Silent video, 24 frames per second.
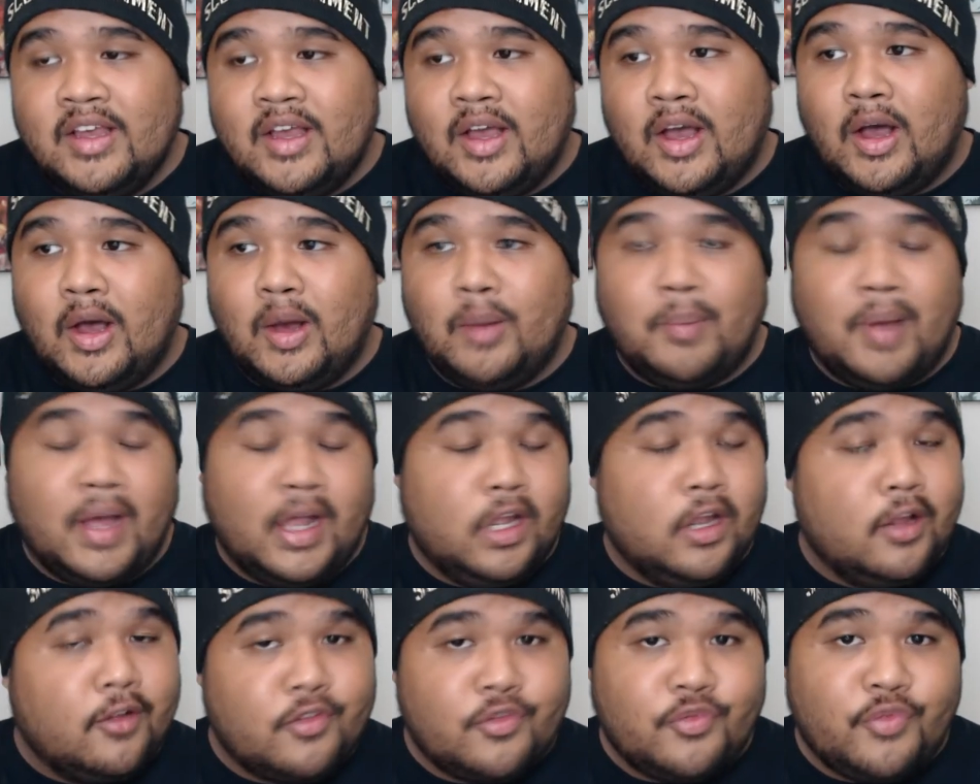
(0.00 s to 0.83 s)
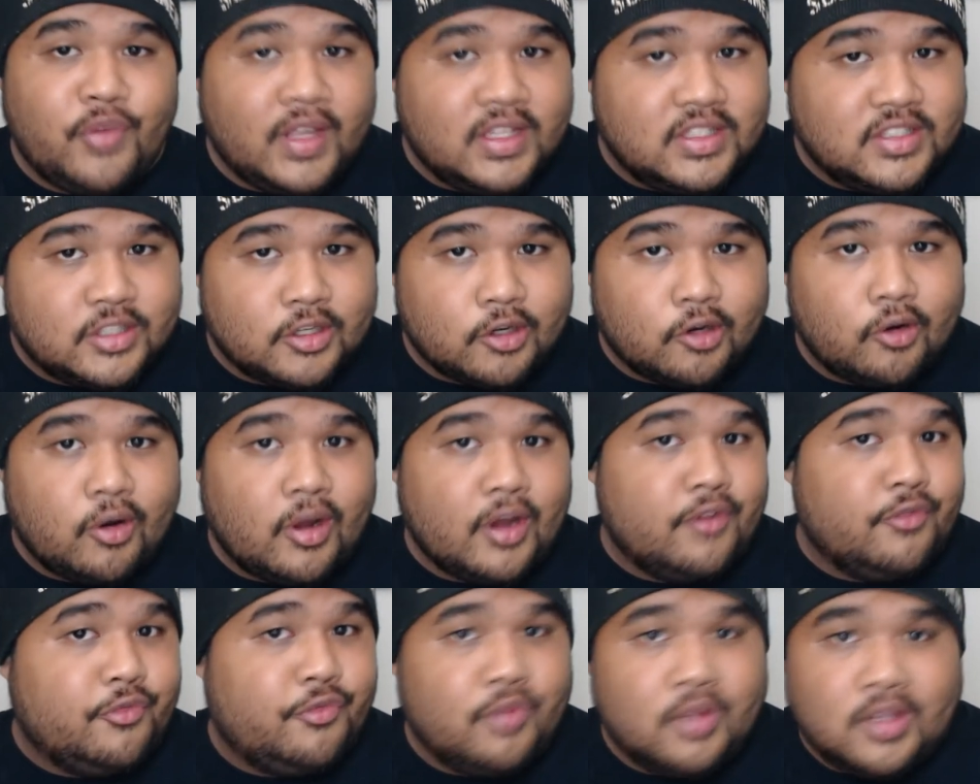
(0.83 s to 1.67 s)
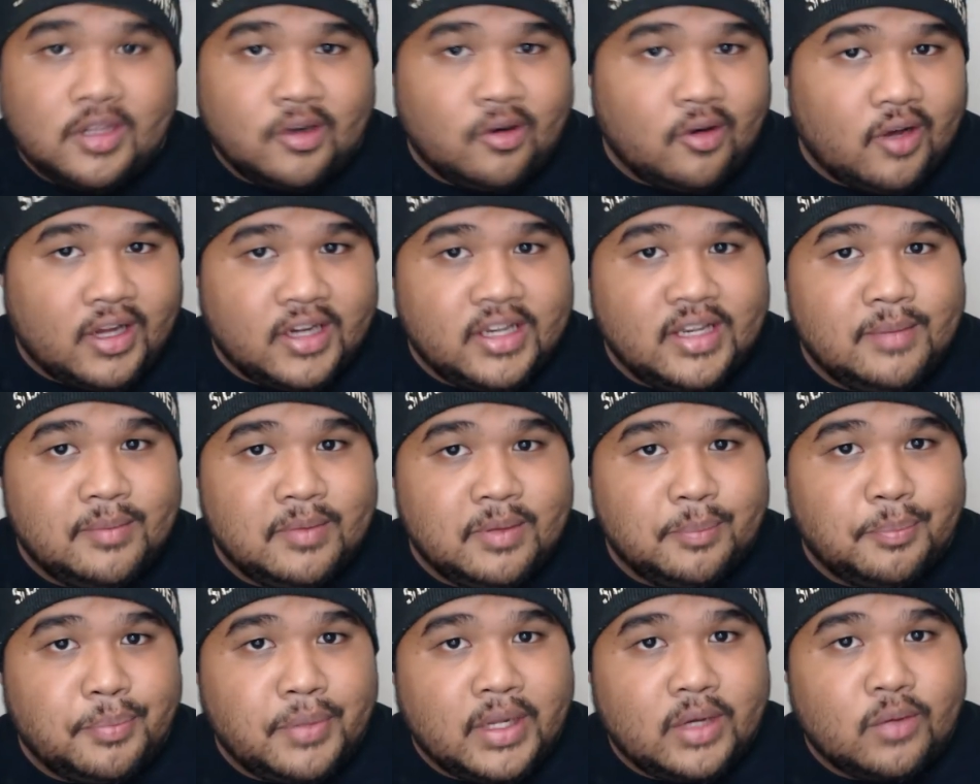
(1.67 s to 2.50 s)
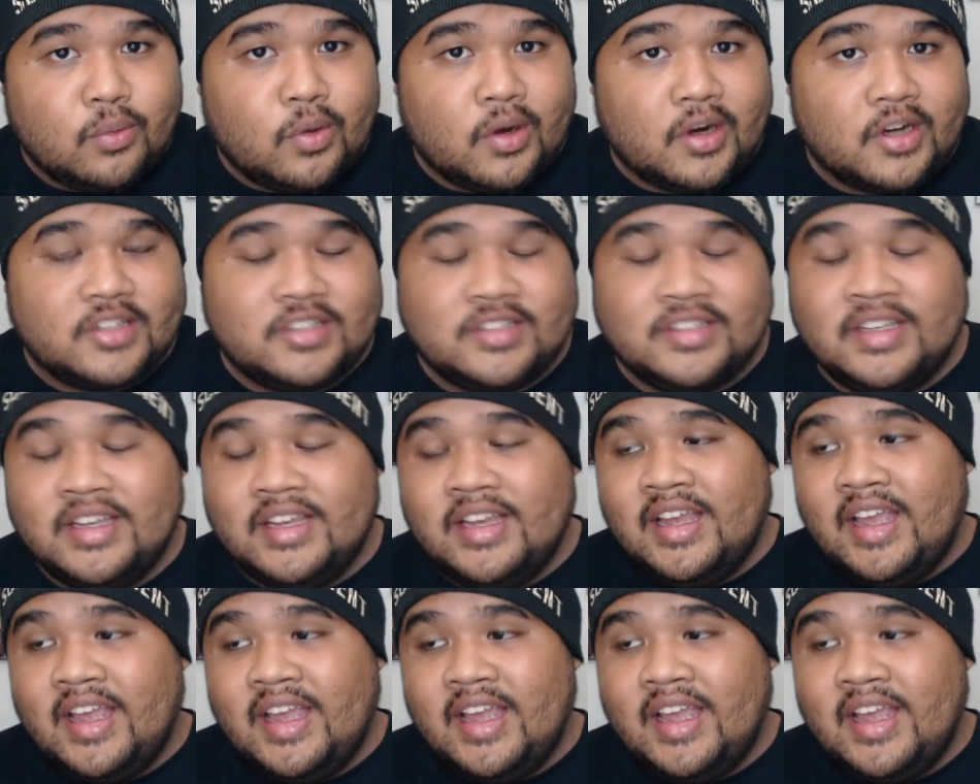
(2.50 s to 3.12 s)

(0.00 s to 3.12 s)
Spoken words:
I love Fate Zero and, you know, Unlimited Blade Works.